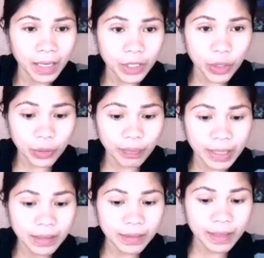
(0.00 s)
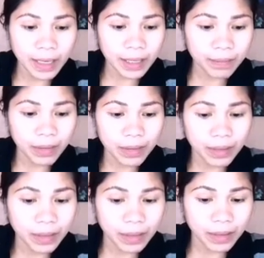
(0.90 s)
Your middle name.
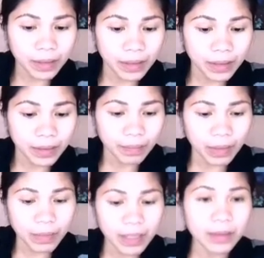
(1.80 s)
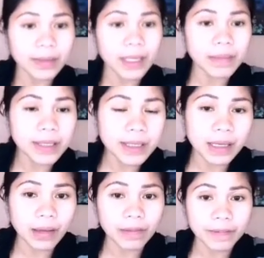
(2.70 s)
My middle name is
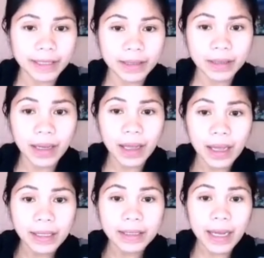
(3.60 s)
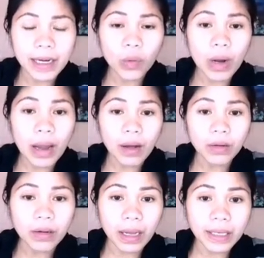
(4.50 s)
Delavin. Dahil wala
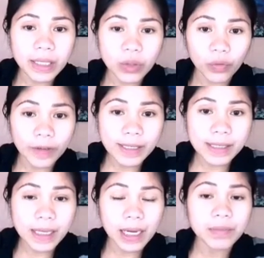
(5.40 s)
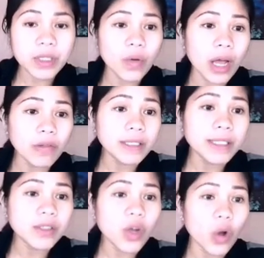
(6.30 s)
ako guys, suffix name, so I will
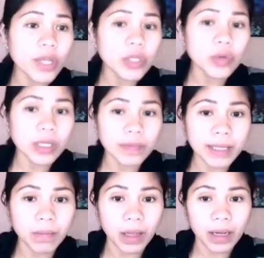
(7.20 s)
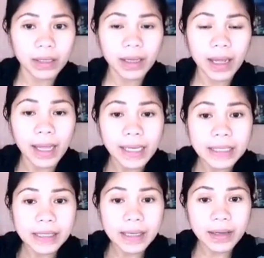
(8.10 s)
just going to leave it blank.
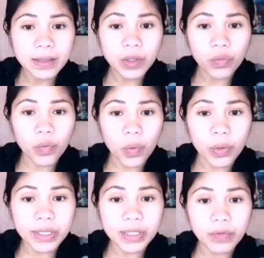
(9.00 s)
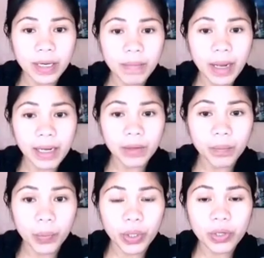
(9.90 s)
Sex, of course, female,
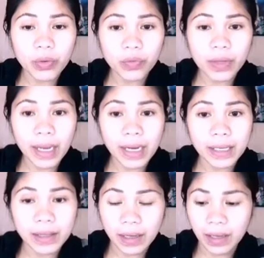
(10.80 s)
birth of date.